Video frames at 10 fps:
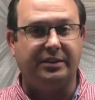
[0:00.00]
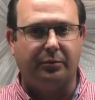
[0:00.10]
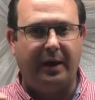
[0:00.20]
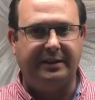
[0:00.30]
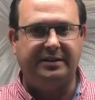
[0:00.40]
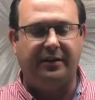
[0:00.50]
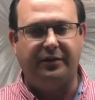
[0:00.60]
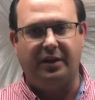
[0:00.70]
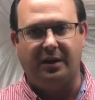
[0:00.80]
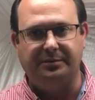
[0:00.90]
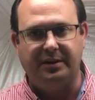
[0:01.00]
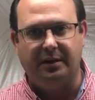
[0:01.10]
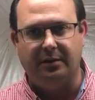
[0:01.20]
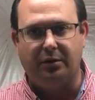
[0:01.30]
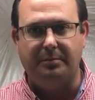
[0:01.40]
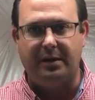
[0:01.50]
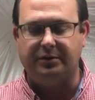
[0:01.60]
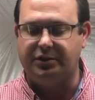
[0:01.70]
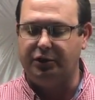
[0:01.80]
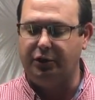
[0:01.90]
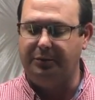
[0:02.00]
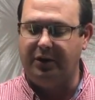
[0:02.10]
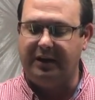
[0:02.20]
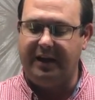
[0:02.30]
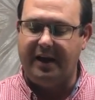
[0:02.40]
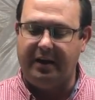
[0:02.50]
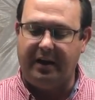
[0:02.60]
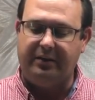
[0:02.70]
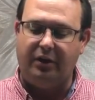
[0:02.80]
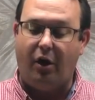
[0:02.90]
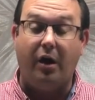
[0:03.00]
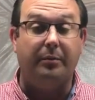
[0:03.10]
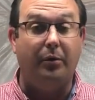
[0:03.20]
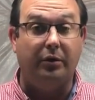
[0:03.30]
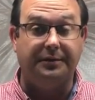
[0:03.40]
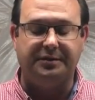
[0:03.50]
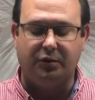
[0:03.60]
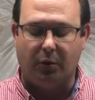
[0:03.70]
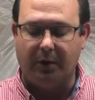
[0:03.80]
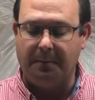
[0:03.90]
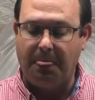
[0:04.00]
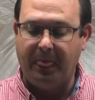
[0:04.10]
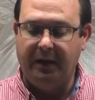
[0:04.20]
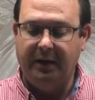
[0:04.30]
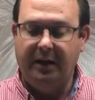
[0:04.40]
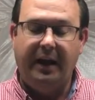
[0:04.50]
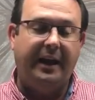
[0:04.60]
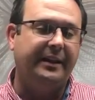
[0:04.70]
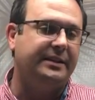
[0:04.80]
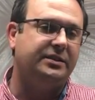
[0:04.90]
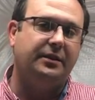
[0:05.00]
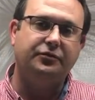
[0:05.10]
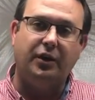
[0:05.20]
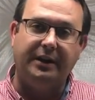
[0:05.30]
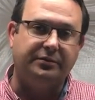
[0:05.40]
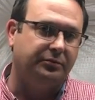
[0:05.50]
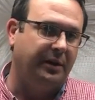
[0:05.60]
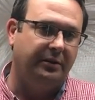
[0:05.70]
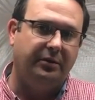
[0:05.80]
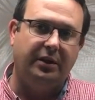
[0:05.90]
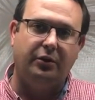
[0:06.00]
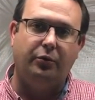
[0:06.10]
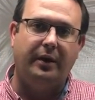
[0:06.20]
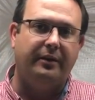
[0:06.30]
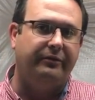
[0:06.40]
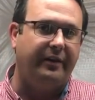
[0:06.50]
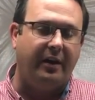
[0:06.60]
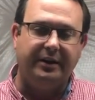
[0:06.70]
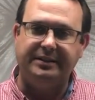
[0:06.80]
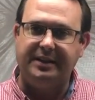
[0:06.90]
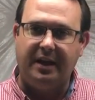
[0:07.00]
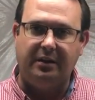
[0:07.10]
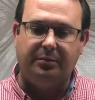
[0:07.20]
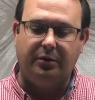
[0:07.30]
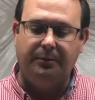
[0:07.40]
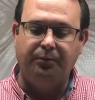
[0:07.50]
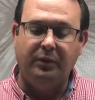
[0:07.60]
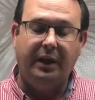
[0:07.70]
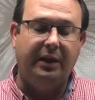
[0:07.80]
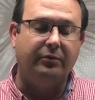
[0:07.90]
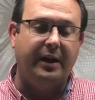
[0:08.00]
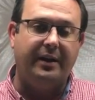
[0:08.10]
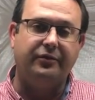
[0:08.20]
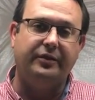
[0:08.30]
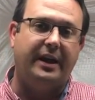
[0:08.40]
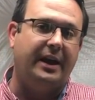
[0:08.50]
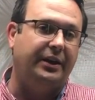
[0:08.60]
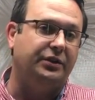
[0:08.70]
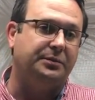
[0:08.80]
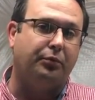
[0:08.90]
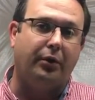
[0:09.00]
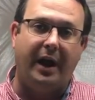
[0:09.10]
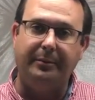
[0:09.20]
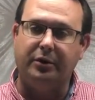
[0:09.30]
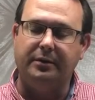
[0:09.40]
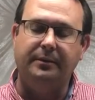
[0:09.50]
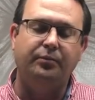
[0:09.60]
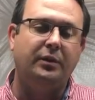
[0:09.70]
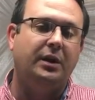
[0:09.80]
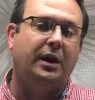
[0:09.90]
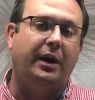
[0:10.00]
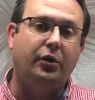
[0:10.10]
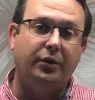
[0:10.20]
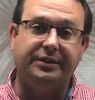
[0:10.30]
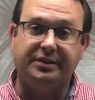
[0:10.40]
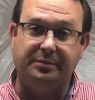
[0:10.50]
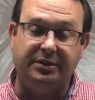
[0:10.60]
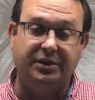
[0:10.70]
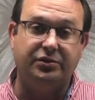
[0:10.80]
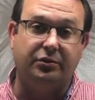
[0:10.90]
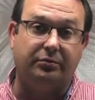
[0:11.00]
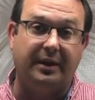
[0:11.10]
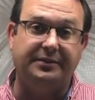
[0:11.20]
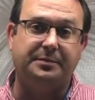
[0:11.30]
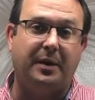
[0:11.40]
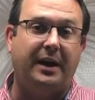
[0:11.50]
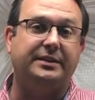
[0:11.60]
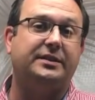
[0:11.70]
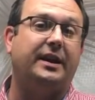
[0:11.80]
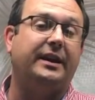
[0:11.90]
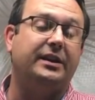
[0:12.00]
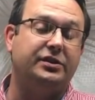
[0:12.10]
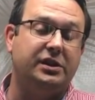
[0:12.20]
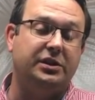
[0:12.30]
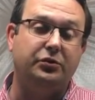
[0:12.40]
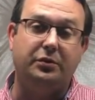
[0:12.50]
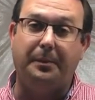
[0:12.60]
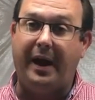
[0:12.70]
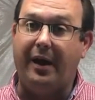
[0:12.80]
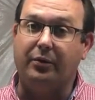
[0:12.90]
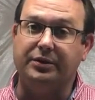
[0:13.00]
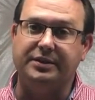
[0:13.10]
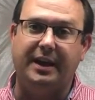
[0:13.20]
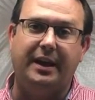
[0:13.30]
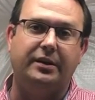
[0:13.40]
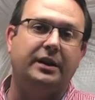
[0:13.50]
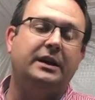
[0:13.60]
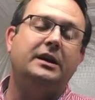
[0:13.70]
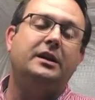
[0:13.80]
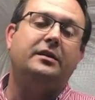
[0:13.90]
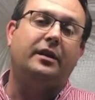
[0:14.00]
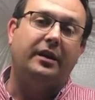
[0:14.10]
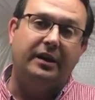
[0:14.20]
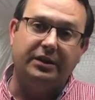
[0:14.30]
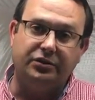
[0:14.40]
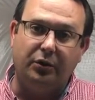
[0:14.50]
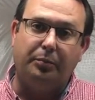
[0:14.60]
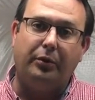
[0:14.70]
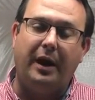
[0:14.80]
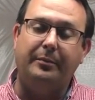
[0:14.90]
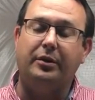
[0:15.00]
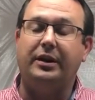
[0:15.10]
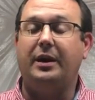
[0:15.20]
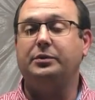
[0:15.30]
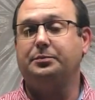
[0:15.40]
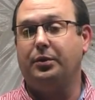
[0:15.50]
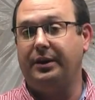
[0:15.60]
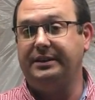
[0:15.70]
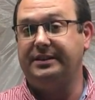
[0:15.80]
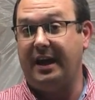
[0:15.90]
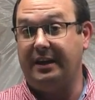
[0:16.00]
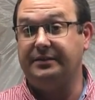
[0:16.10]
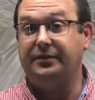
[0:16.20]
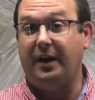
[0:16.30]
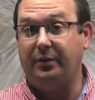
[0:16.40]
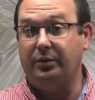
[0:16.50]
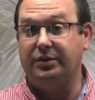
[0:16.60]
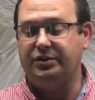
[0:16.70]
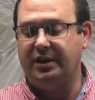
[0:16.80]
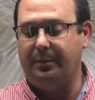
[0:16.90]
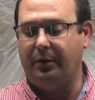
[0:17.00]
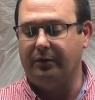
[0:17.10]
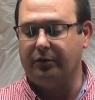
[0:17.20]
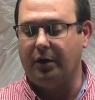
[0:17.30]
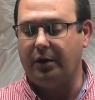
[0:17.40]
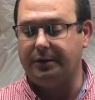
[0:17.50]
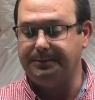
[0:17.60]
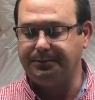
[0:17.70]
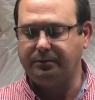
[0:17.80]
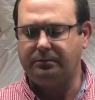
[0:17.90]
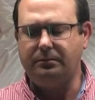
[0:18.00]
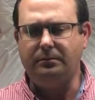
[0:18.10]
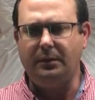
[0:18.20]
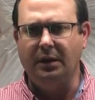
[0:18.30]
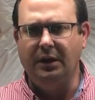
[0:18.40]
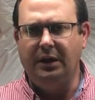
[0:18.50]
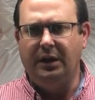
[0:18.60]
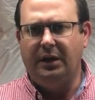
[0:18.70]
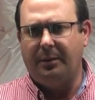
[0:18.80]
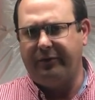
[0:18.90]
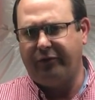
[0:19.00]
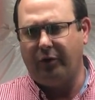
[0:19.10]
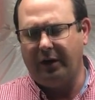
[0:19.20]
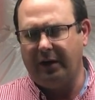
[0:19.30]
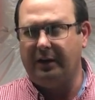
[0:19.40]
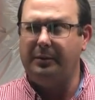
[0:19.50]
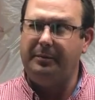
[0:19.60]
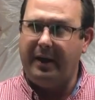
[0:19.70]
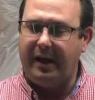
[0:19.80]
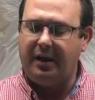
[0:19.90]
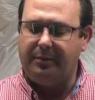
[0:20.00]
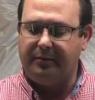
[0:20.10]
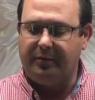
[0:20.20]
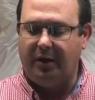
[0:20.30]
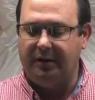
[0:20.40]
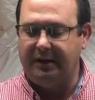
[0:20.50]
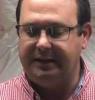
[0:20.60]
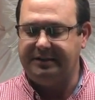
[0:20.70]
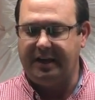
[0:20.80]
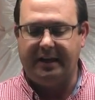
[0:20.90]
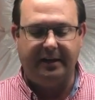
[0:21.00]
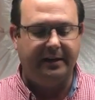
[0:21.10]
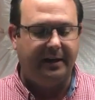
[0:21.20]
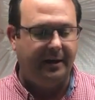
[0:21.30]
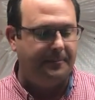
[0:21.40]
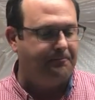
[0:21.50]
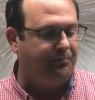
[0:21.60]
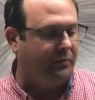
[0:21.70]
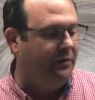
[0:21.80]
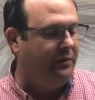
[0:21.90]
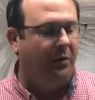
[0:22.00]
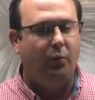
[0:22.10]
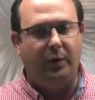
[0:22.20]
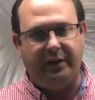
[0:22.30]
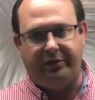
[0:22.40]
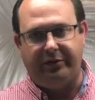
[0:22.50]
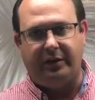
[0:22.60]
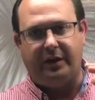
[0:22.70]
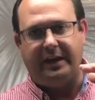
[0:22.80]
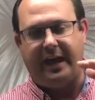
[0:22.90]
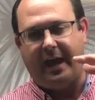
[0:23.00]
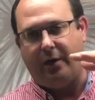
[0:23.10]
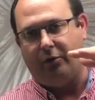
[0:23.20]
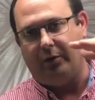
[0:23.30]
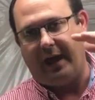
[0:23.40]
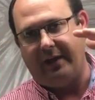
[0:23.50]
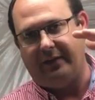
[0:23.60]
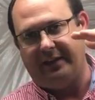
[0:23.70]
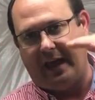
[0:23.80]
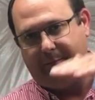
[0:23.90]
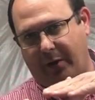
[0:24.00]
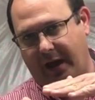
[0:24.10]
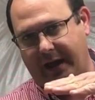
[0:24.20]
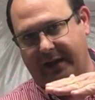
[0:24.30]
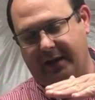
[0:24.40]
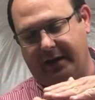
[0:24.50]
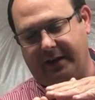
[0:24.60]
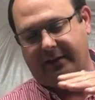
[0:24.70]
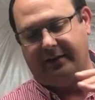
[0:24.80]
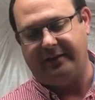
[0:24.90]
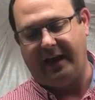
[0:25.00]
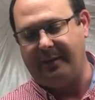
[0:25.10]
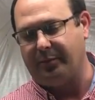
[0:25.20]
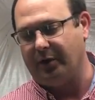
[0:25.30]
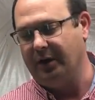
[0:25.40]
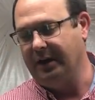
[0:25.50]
the red stuff that comes in a little metal tube. You can get it at the automotive store. And that stuff dries really, really quick, very sandable. And right after that, I used primer. I noticed some additional rough spots that I continued to power sand, did additional primer, and I was pretty satisfied with the shape overall. Now let me back up a second. With the cowl having that pie cut in the taper,